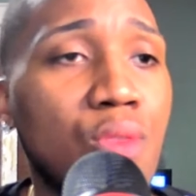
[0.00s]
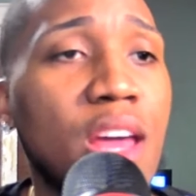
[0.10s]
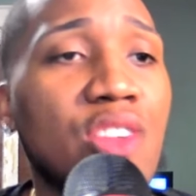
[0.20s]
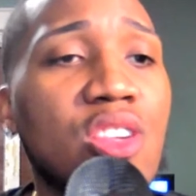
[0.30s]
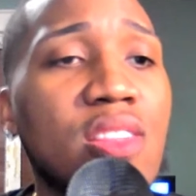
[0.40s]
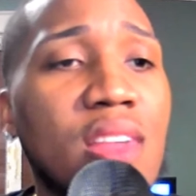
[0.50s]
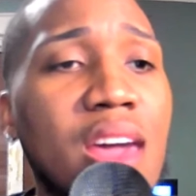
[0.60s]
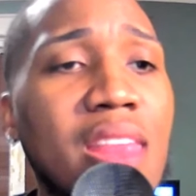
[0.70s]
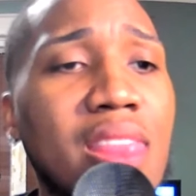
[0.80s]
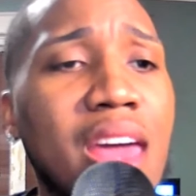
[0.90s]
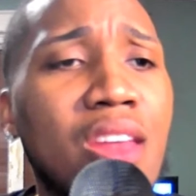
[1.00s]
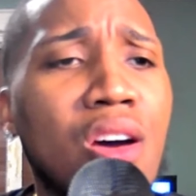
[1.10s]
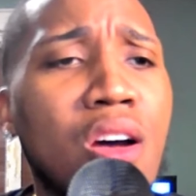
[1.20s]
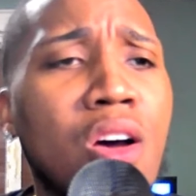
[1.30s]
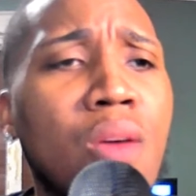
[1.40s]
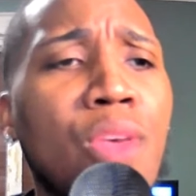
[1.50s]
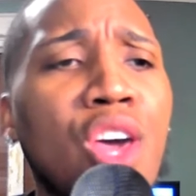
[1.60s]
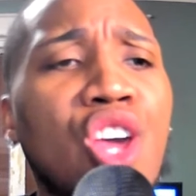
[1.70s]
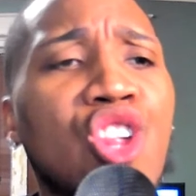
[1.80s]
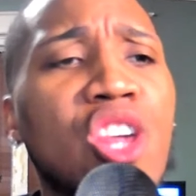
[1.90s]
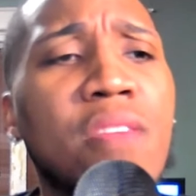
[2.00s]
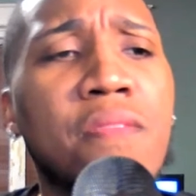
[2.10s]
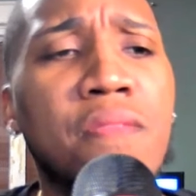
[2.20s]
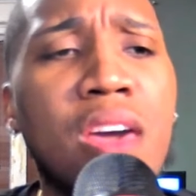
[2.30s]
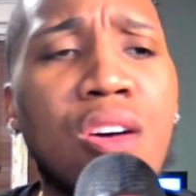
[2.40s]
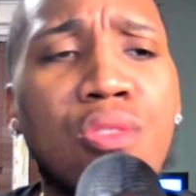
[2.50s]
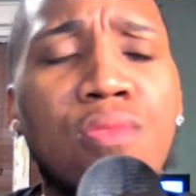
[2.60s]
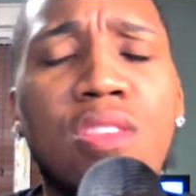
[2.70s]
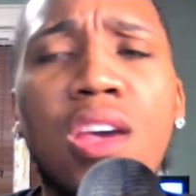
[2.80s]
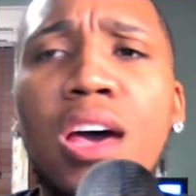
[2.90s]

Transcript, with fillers: Now she said that um, she felt